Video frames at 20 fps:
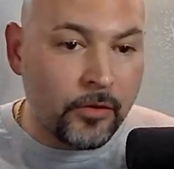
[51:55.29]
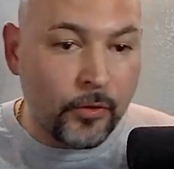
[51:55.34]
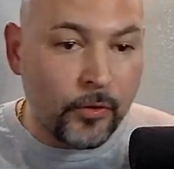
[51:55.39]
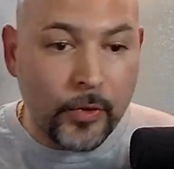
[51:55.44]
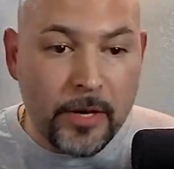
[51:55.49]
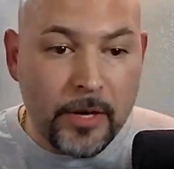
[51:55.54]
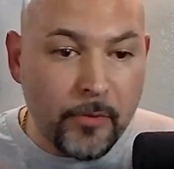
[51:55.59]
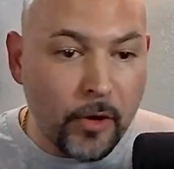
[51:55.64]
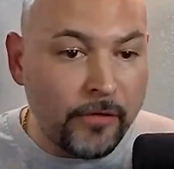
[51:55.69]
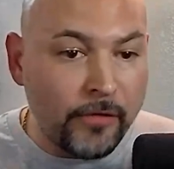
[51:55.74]

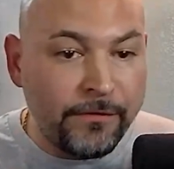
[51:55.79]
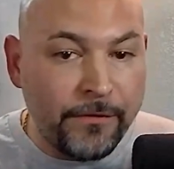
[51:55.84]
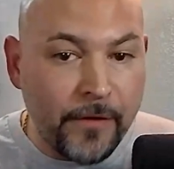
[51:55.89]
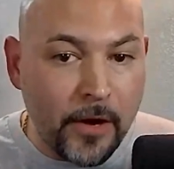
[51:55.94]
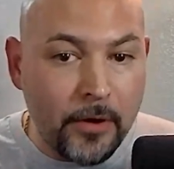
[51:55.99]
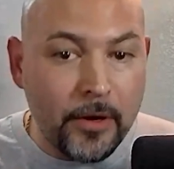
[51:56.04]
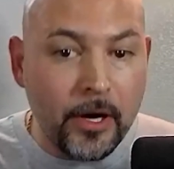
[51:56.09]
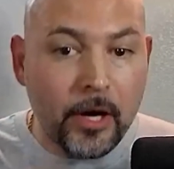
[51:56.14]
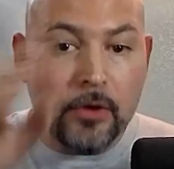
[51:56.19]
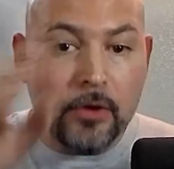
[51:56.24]
3 more
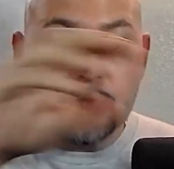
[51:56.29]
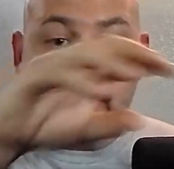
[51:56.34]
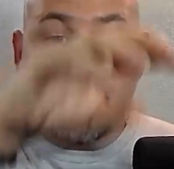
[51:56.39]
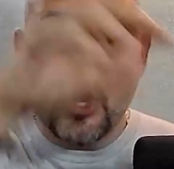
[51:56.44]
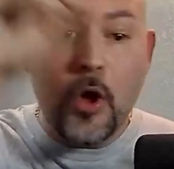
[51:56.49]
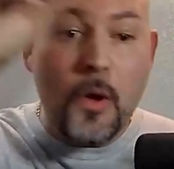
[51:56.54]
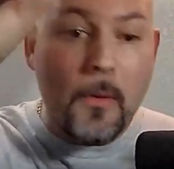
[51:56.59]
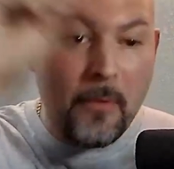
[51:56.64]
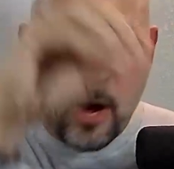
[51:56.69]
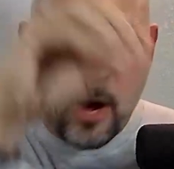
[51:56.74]
photos,
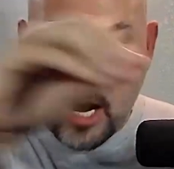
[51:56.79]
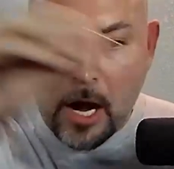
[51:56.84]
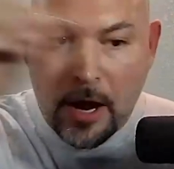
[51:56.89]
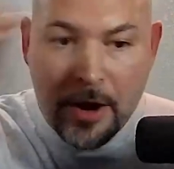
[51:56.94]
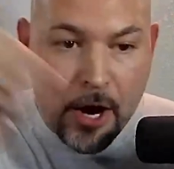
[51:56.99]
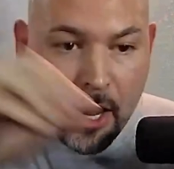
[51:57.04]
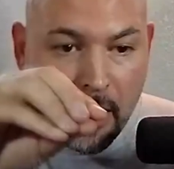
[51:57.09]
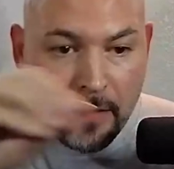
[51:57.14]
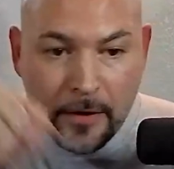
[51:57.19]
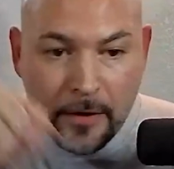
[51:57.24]

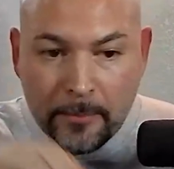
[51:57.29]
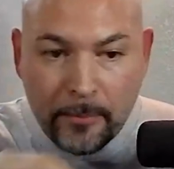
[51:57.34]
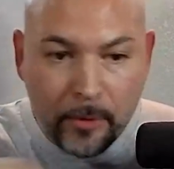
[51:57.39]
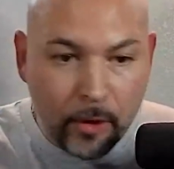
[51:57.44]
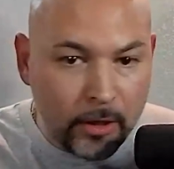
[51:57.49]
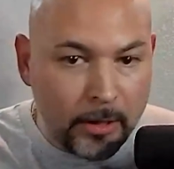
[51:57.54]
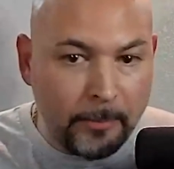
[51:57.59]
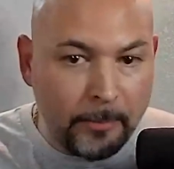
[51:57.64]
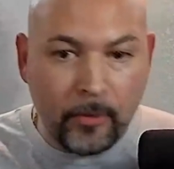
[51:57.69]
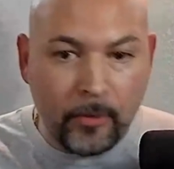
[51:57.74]
another
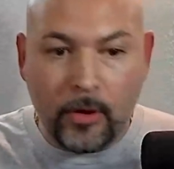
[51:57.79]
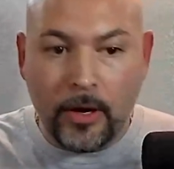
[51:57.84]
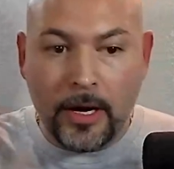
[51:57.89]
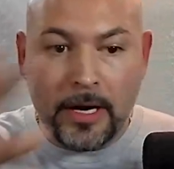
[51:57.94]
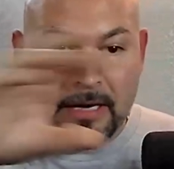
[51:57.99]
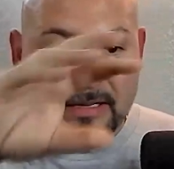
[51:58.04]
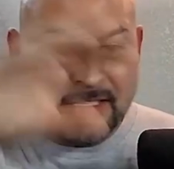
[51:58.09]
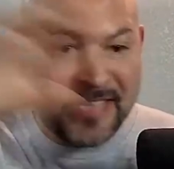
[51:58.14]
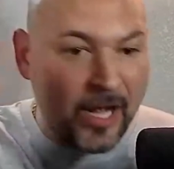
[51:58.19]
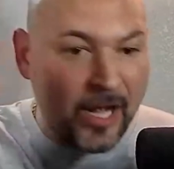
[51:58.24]
bullet point.